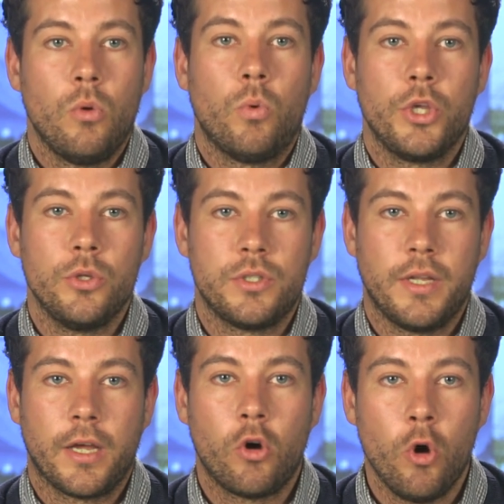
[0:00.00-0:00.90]
were using
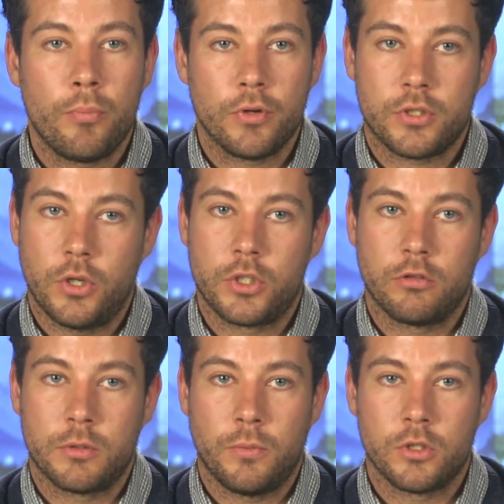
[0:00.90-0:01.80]
their corporate social
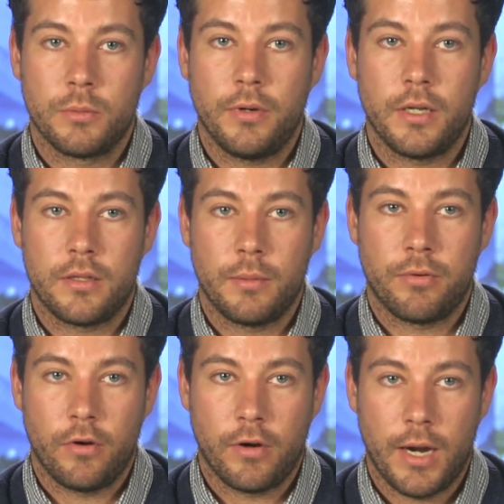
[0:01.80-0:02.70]
responsibility
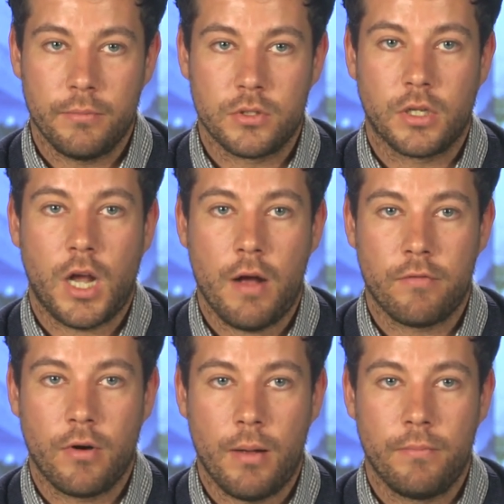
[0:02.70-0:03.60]
programs to
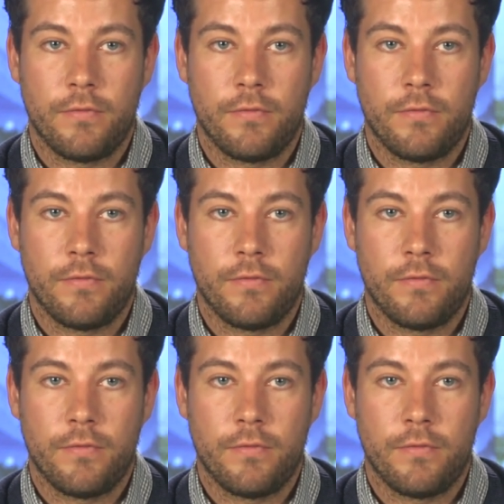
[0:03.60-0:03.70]
cover up